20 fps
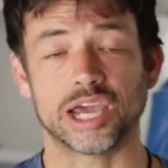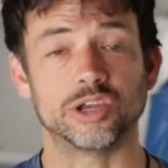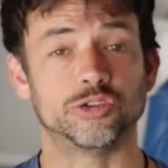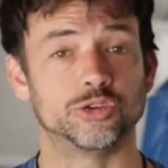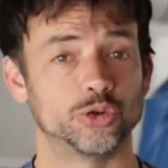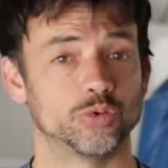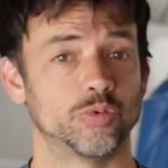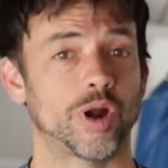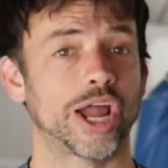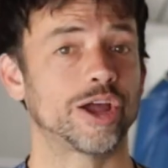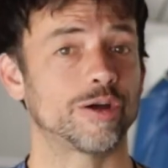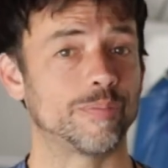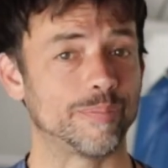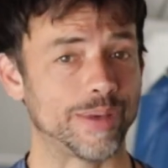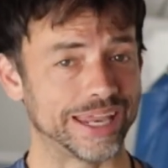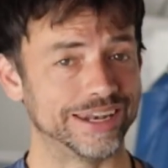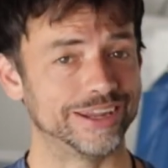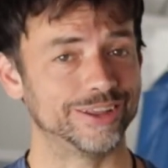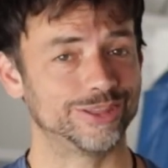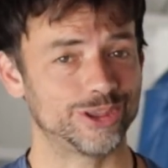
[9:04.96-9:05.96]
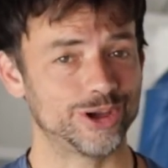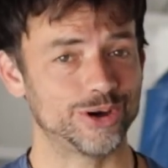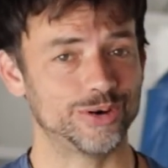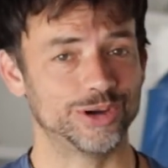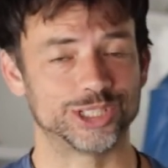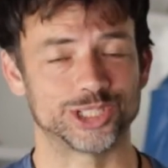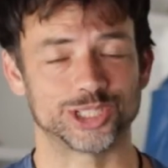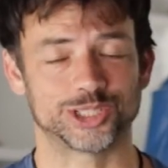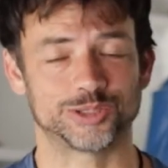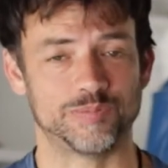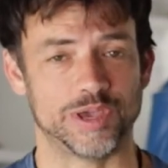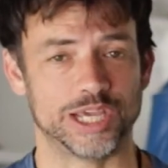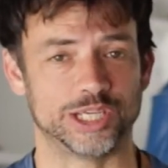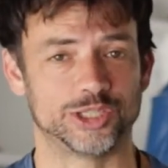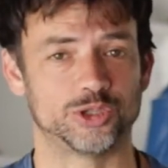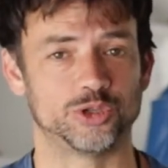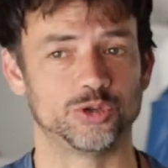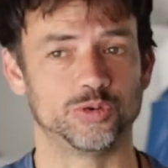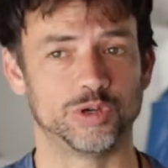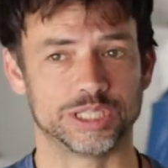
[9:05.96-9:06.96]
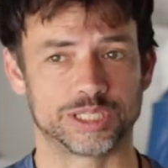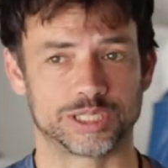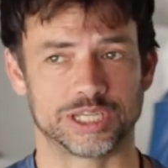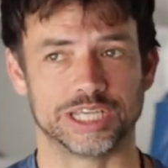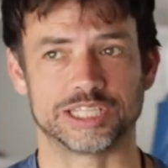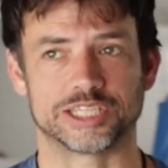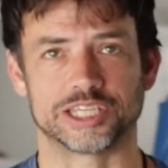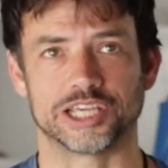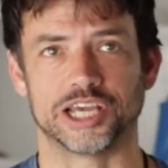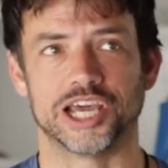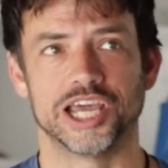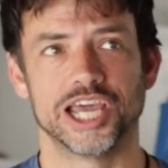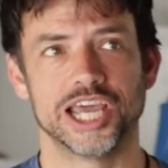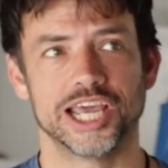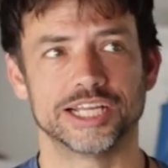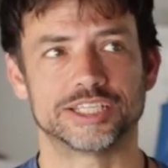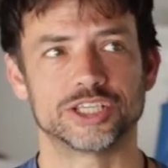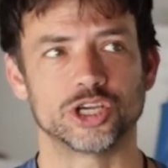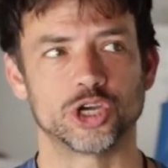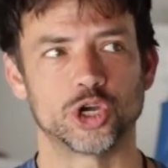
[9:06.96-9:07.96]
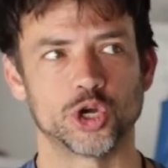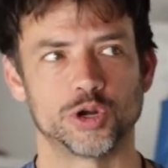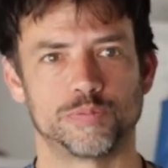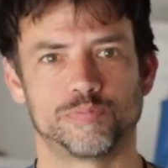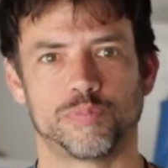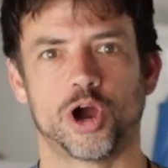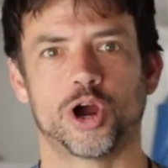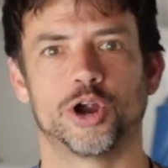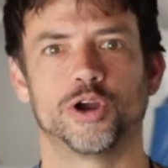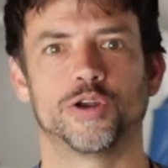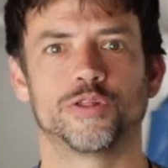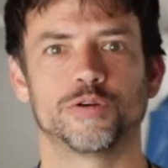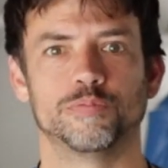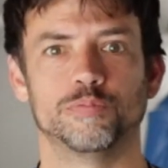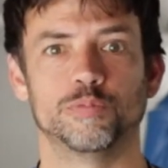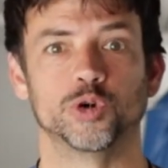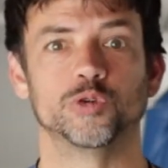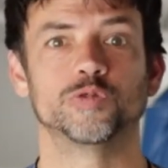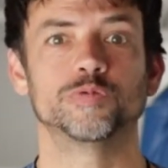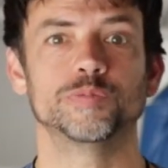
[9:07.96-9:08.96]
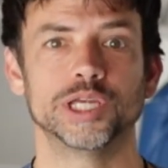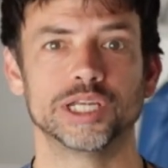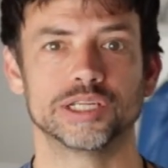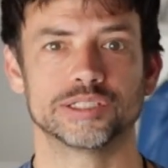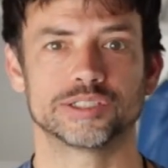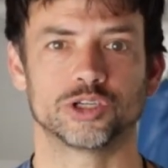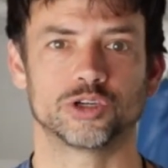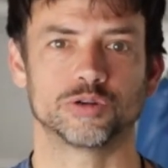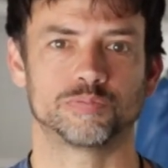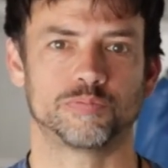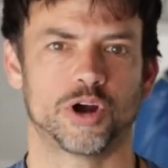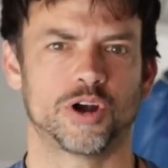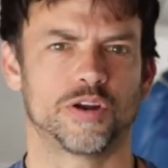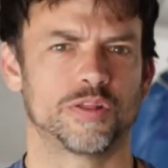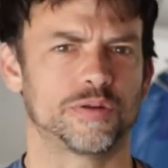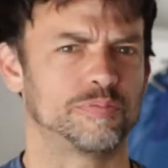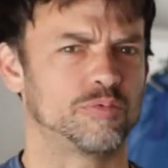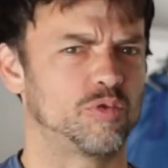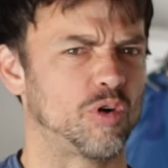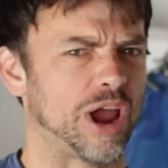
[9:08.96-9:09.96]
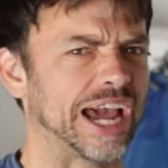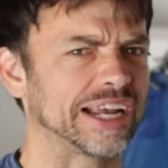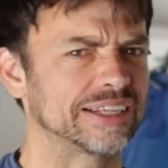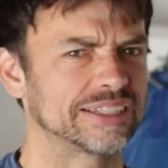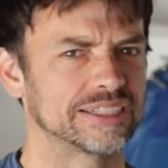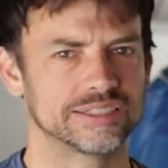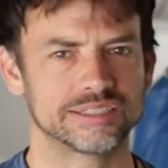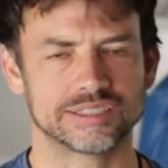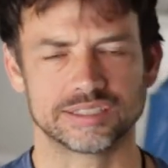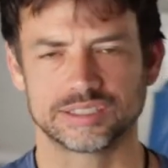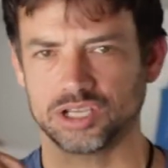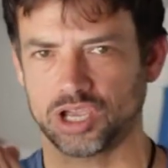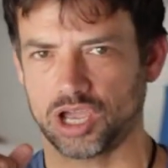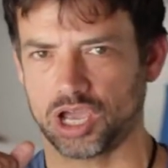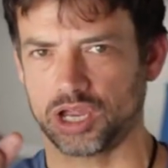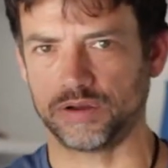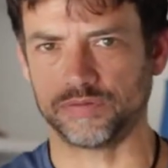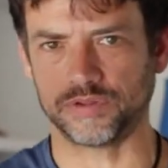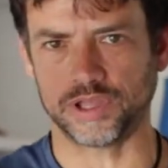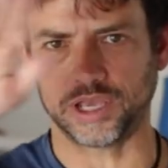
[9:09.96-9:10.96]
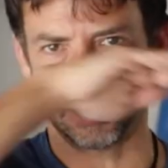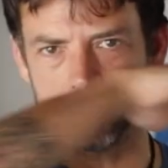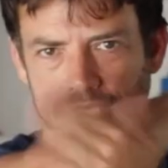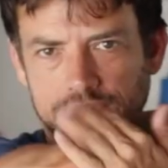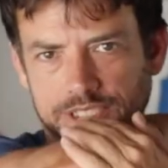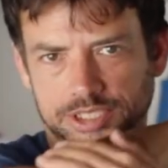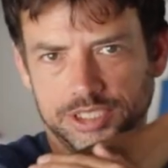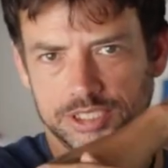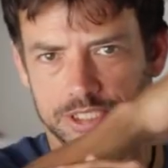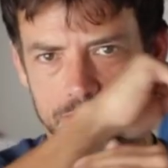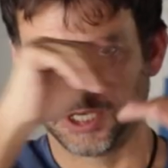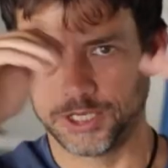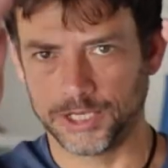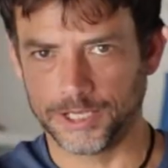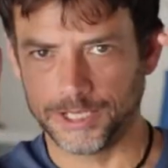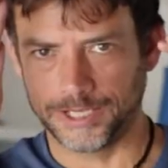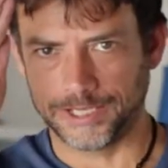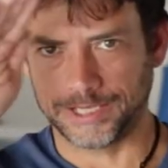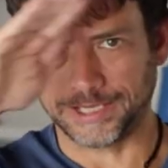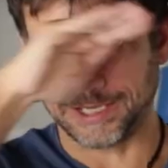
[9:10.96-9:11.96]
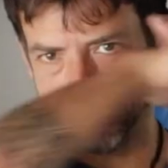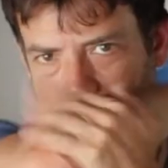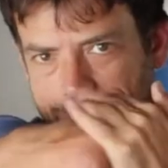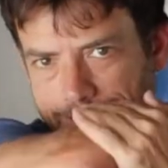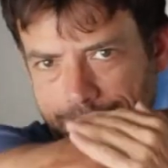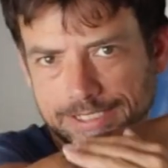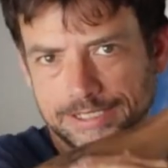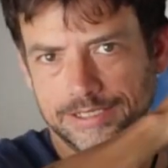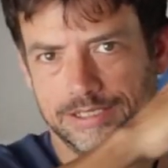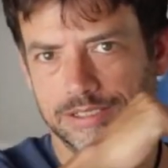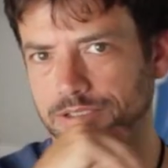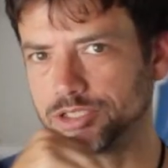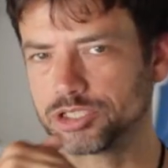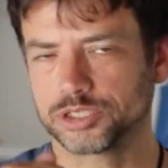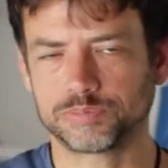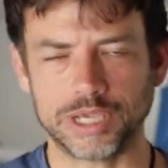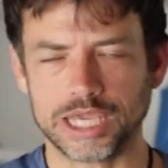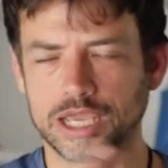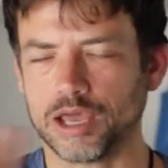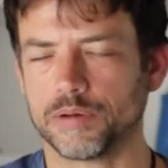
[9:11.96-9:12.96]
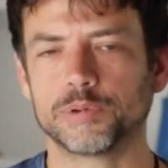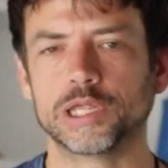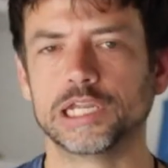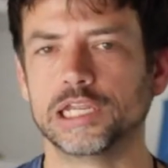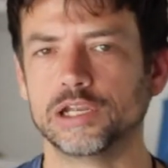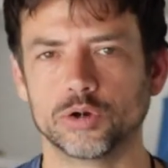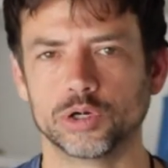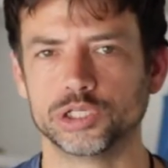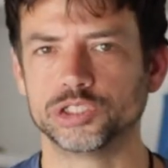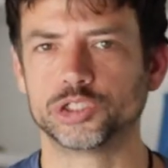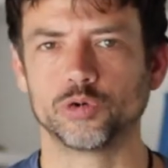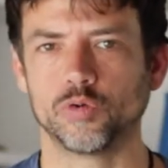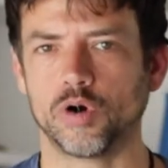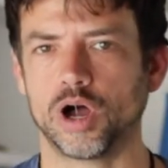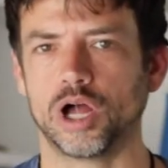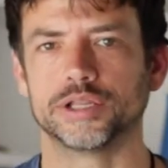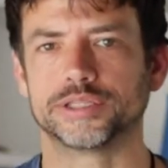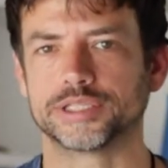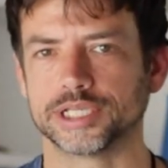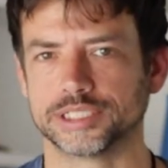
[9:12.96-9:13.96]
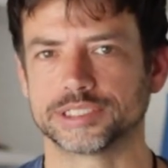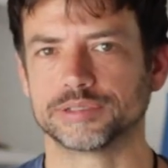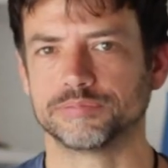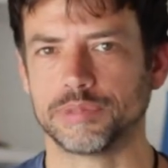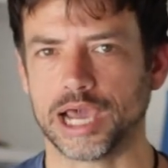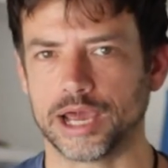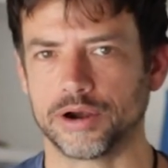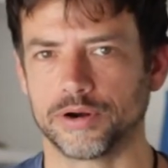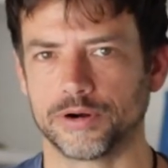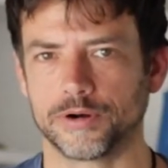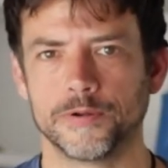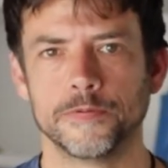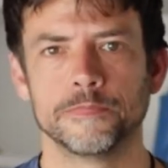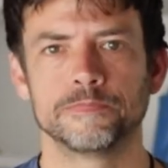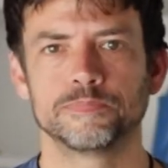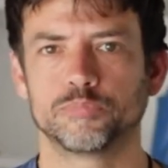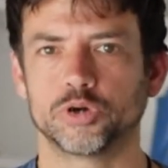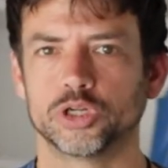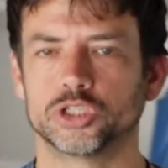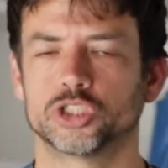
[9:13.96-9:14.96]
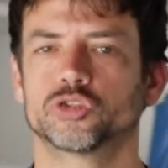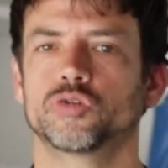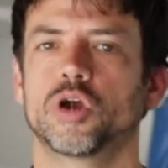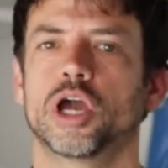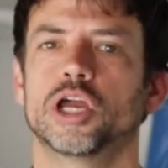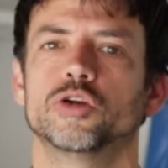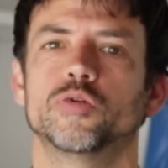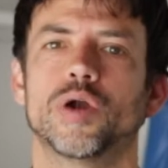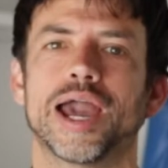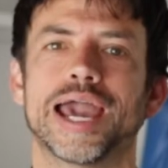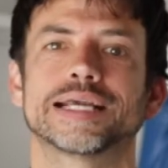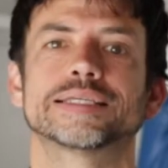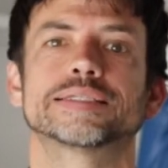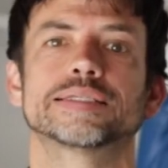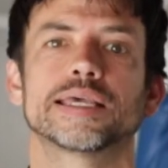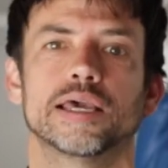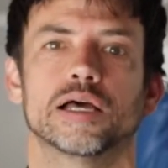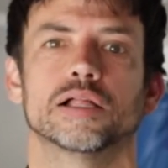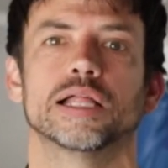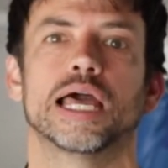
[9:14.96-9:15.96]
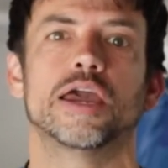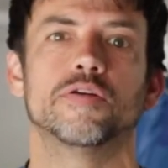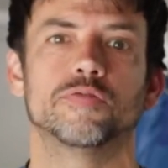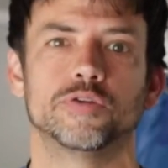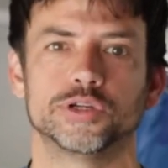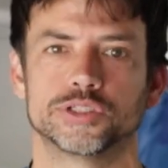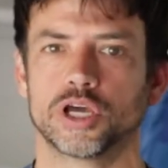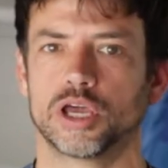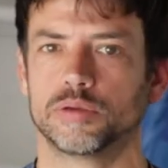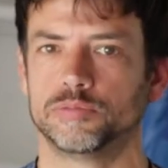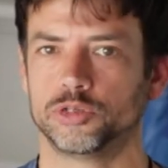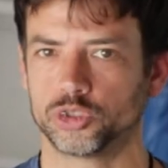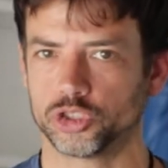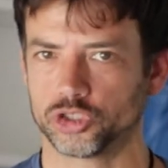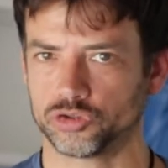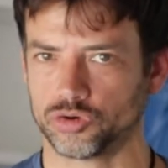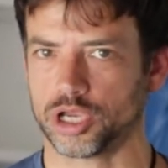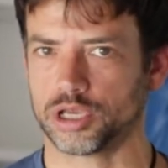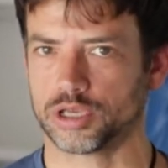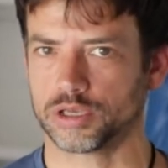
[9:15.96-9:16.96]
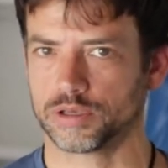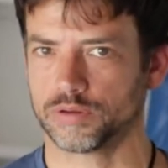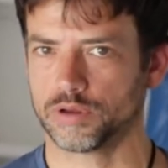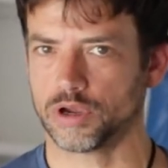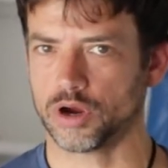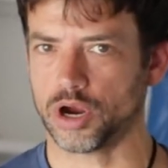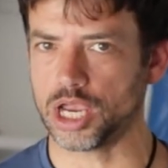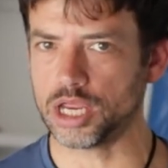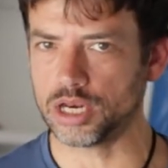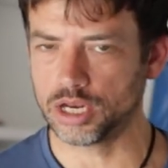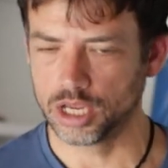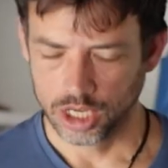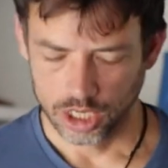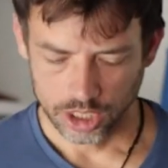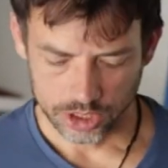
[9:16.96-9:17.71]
I do recommend it though. It just makes you, it's a good part of the movement. It's a good part of the practice is to kind of like, and just make up any noise you want. Doesn't matter. But try to exhale every time you strike. All right?